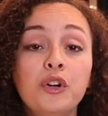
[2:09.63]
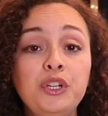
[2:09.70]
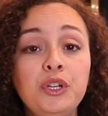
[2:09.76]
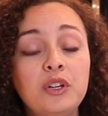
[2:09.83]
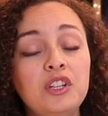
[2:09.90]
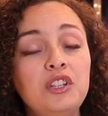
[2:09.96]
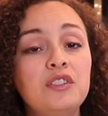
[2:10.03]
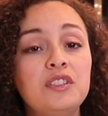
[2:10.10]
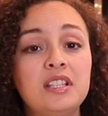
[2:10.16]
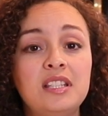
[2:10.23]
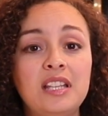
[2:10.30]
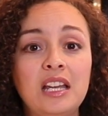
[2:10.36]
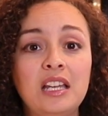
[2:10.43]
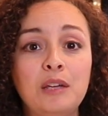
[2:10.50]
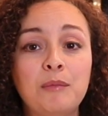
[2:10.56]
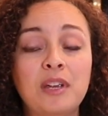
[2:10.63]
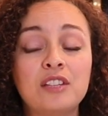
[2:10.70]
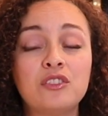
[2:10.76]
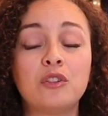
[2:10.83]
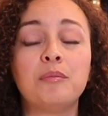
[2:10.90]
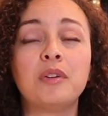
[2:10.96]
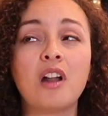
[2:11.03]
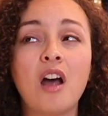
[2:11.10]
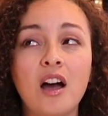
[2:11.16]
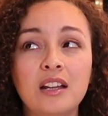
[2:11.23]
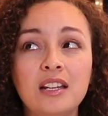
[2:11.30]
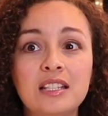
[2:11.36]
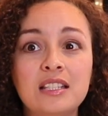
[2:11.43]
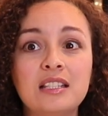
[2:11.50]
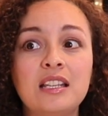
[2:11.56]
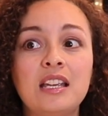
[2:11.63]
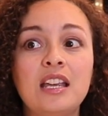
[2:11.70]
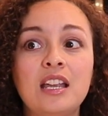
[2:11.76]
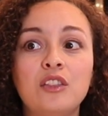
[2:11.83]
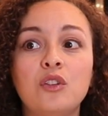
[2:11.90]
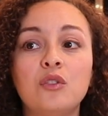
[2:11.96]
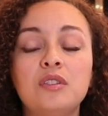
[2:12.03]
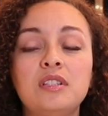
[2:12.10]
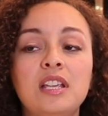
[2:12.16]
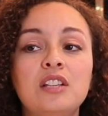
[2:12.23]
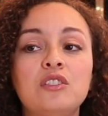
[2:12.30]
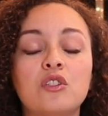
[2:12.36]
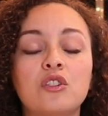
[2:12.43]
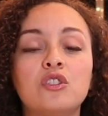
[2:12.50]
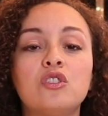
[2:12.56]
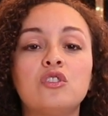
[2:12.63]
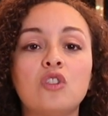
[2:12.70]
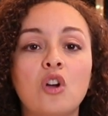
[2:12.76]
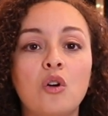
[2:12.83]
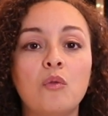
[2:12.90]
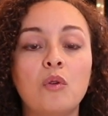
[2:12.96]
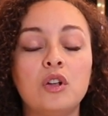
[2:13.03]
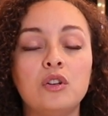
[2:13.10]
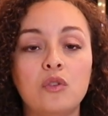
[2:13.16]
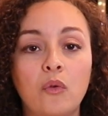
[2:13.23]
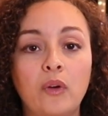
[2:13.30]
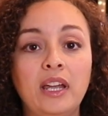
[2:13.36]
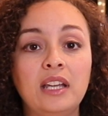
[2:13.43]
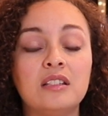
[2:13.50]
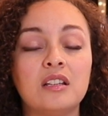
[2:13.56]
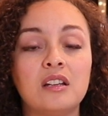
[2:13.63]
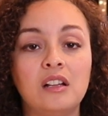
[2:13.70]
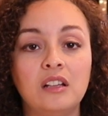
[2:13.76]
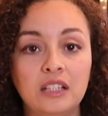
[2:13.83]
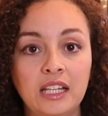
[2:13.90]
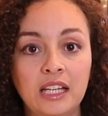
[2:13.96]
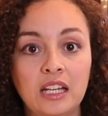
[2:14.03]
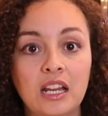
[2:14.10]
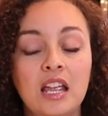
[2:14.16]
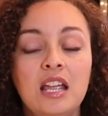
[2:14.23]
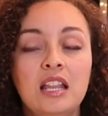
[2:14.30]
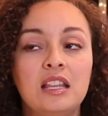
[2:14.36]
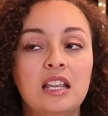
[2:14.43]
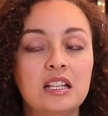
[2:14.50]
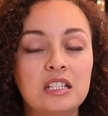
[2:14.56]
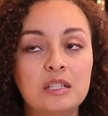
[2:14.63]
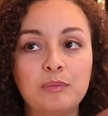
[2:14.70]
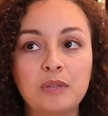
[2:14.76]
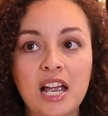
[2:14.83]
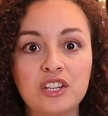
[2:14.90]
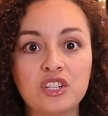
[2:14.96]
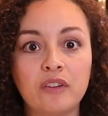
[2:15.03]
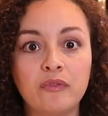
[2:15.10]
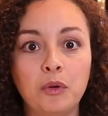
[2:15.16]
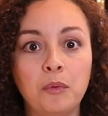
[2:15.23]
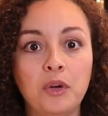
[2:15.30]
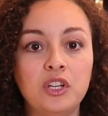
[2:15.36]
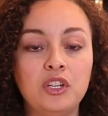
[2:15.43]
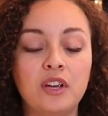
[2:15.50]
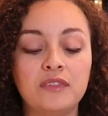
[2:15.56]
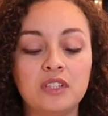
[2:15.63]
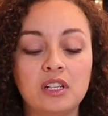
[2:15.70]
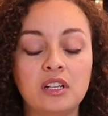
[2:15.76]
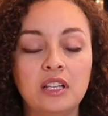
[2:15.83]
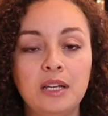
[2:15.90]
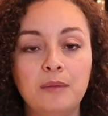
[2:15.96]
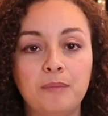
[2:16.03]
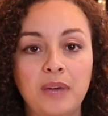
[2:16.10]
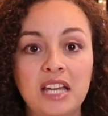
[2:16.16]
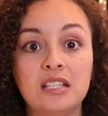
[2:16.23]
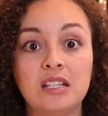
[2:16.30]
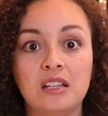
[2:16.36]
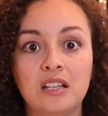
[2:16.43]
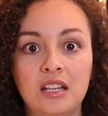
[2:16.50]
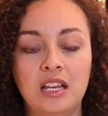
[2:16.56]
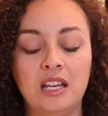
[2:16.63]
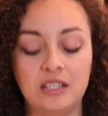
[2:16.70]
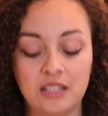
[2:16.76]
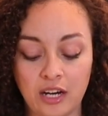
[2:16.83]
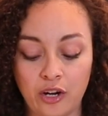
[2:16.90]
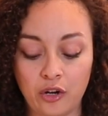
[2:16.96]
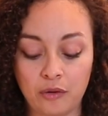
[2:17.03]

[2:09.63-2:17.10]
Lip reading: you can use a standing mixer, but honestly, those things are so annoying to clean. Things splash everywhere. You have to clean basically the entire